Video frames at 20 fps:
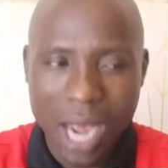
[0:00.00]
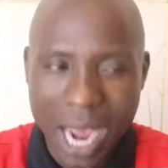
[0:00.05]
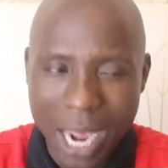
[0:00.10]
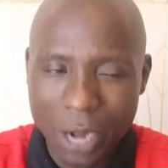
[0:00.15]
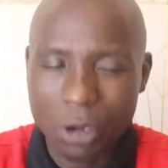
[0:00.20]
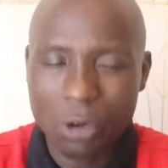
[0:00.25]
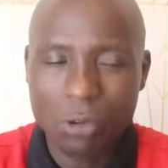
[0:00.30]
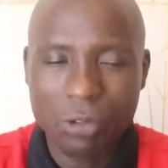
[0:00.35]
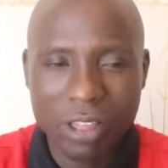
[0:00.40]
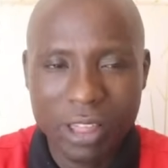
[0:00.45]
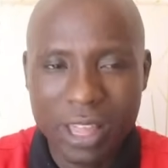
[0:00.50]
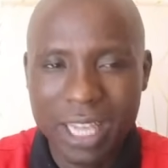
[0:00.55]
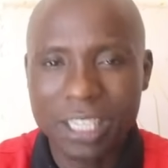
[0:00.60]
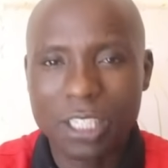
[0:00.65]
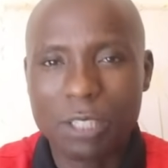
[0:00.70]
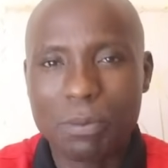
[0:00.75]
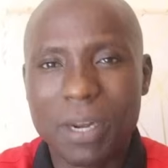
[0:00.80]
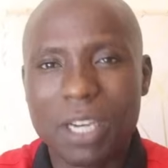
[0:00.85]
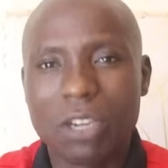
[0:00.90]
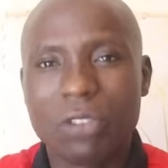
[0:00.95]
I don't know that that
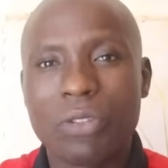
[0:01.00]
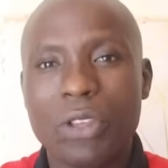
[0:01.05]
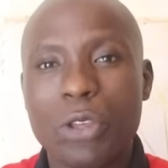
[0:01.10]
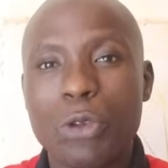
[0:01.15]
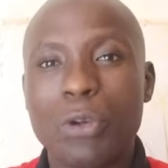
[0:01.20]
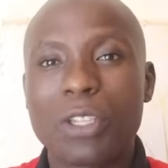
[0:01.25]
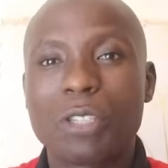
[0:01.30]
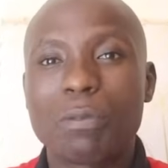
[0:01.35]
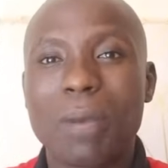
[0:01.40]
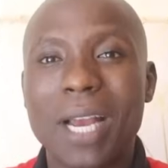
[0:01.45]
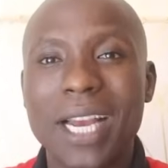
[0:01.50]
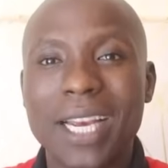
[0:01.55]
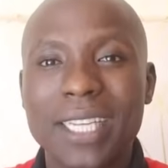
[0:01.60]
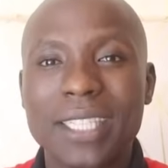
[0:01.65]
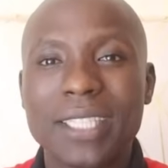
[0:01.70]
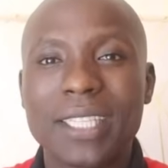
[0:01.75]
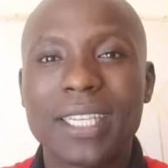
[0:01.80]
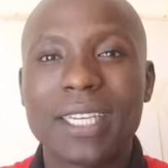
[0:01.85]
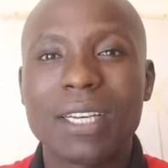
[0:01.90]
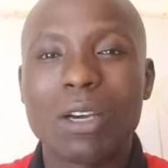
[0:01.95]
is part of the US
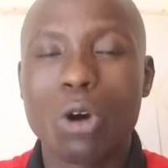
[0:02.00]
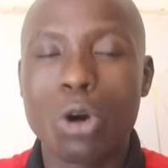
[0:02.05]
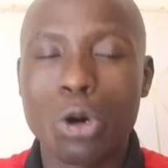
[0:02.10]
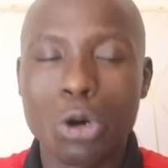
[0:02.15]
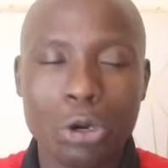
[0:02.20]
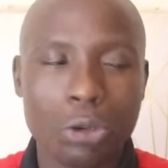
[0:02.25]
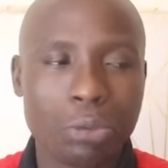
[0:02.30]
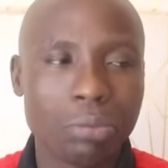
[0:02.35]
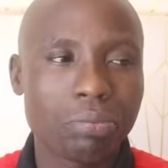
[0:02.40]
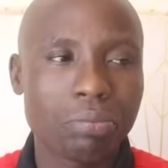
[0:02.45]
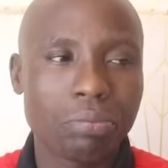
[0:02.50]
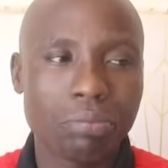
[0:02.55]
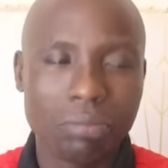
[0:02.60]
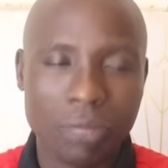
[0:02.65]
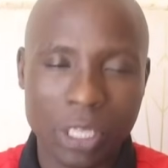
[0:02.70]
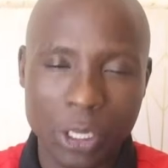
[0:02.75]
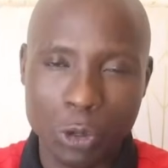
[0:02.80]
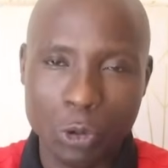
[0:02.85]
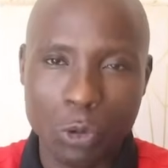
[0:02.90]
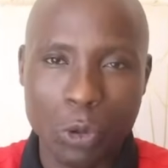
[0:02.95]
packaging or
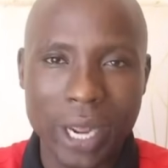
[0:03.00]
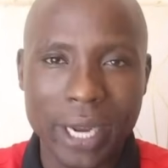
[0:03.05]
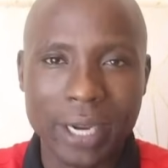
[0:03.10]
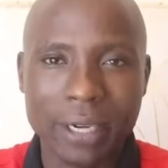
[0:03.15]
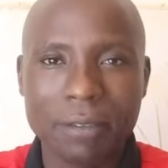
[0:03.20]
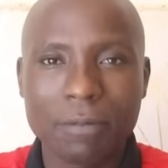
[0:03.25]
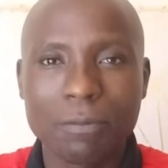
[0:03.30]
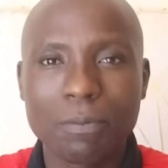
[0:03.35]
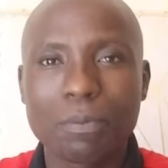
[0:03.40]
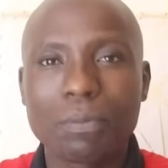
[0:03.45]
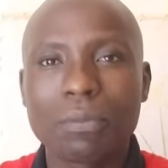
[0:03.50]
the UN.